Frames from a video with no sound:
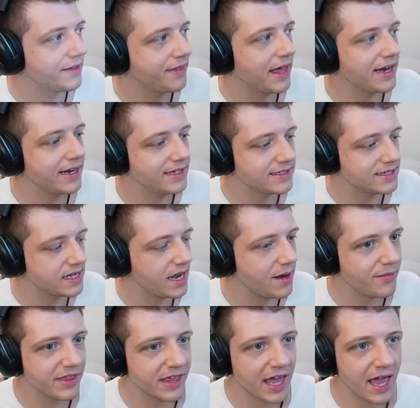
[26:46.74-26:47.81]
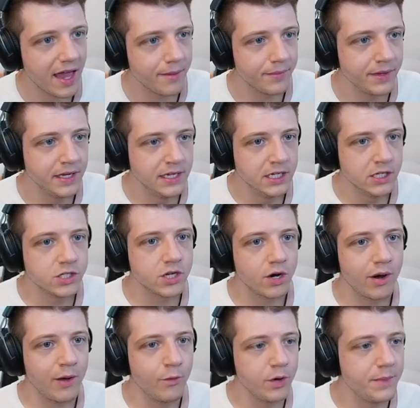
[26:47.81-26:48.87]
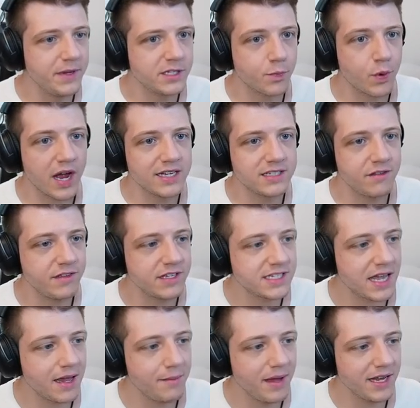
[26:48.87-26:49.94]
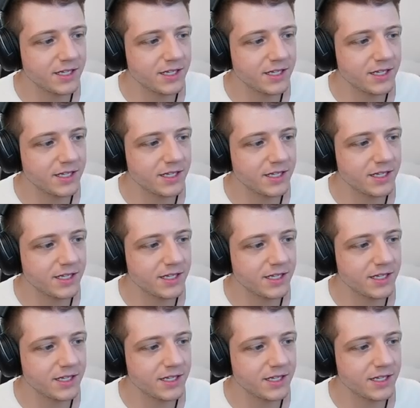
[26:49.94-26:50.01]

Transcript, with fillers: that is the name of the game. So I wouldn't be surprised if this game makes